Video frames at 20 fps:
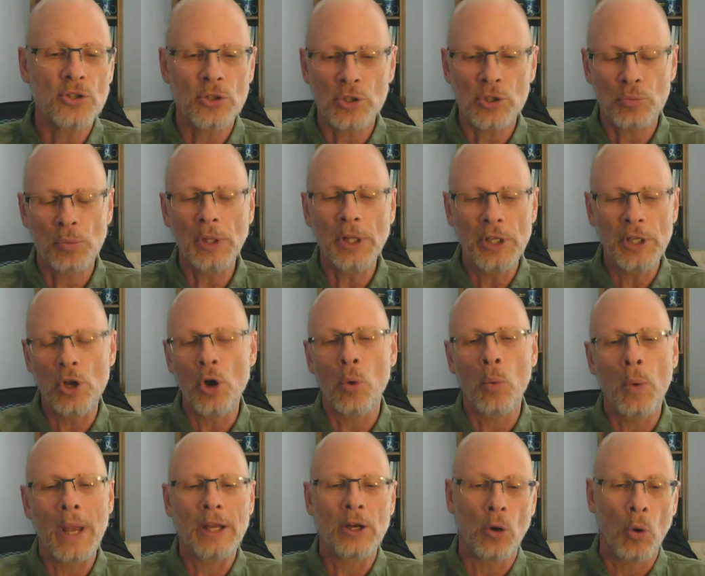So there's really
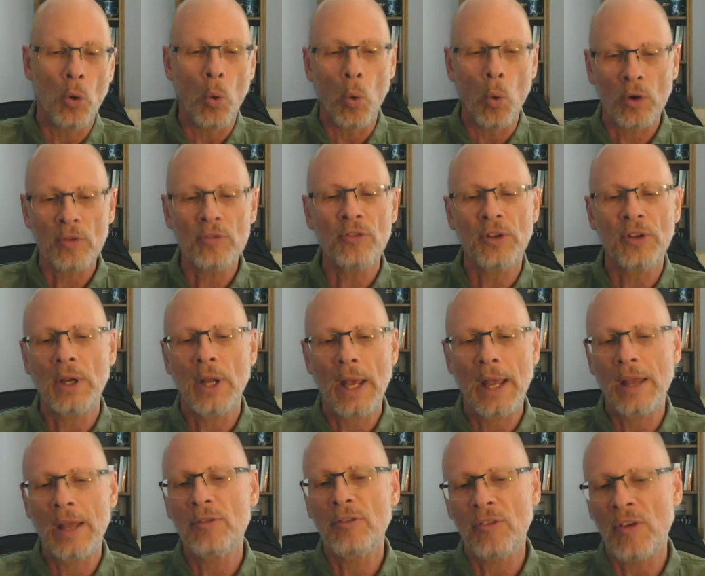no way to
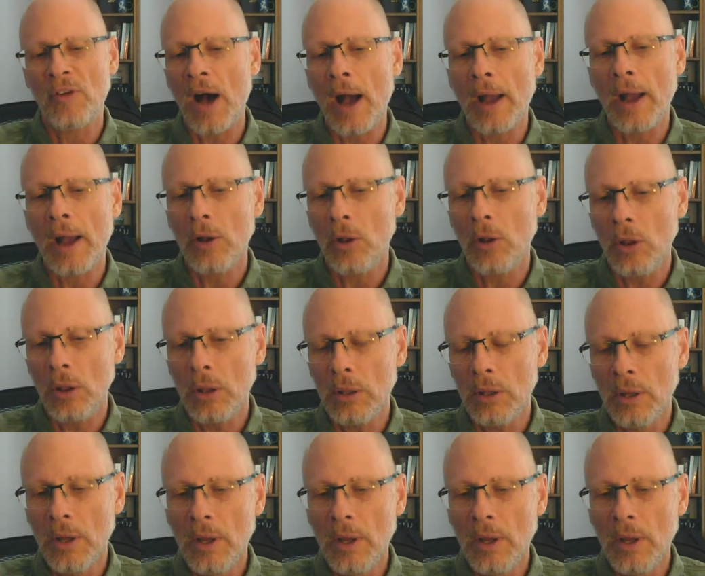orphan a file.